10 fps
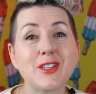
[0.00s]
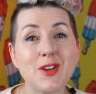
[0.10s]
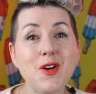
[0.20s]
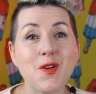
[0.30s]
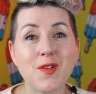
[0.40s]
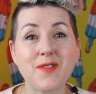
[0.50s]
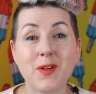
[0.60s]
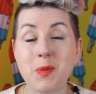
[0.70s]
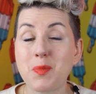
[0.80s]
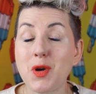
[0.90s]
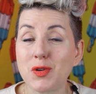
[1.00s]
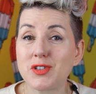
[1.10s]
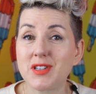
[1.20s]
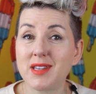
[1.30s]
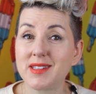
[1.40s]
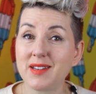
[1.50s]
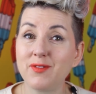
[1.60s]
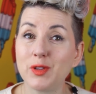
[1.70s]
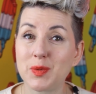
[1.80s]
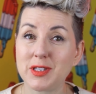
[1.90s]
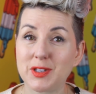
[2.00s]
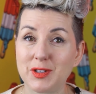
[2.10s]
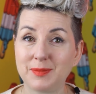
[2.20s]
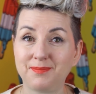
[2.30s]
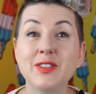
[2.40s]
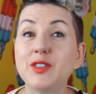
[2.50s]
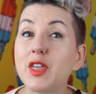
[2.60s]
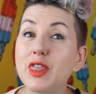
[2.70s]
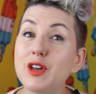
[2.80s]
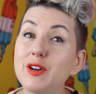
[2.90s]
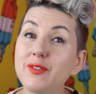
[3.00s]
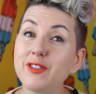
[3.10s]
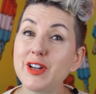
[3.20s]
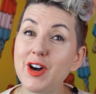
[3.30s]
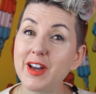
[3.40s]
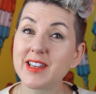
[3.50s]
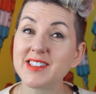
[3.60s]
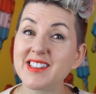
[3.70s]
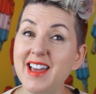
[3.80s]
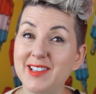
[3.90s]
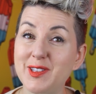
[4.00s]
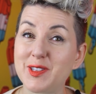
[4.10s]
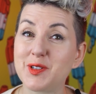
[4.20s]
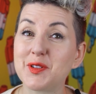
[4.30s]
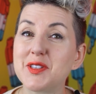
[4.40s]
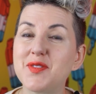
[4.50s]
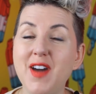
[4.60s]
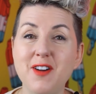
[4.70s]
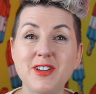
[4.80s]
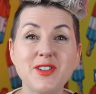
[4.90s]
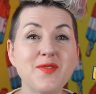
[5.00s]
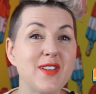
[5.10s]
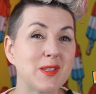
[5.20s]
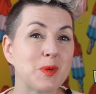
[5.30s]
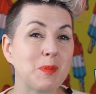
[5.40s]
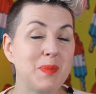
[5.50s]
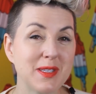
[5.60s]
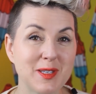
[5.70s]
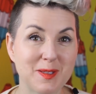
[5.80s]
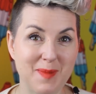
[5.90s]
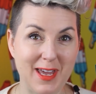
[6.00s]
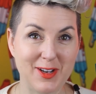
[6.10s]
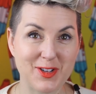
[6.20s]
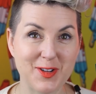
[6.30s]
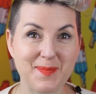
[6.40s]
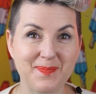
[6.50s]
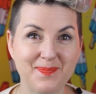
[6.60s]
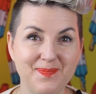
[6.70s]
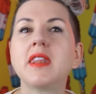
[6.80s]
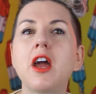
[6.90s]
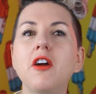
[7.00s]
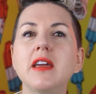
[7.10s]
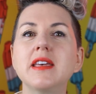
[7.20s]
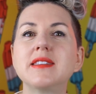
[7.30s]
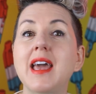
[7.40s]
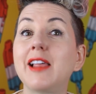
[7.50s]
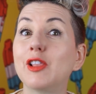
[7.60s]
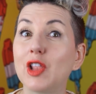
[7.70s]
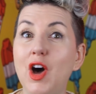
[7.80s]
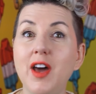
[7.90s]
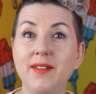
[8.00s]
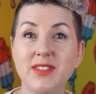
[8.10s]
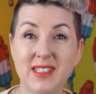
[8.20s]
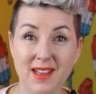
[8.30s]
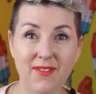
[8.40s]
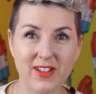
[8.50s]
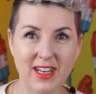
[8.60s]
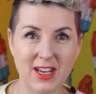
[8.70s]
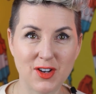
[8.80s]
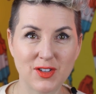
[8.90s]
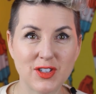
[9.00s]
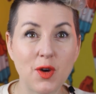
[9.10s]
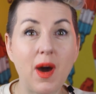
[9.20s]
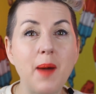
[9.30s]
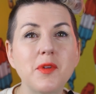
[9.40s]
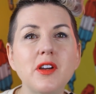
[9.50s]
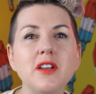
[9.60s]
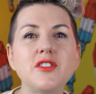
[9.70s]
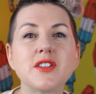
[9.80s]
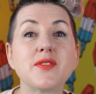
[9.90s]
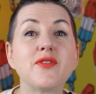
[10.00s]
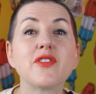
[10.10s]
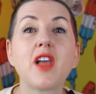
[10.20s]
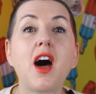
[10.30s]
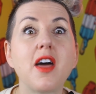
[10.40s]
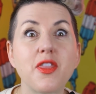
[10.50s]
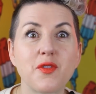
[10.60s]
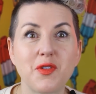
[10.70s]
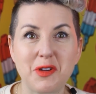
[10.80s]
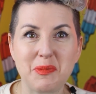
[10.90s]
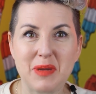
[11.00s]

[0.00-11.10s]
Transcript: to know if I'm approached as an influencer. The third free audience analysis tool is found in your Facebook Business Manager. There is a lot of stuff in here, so I'm gonna just fly through it a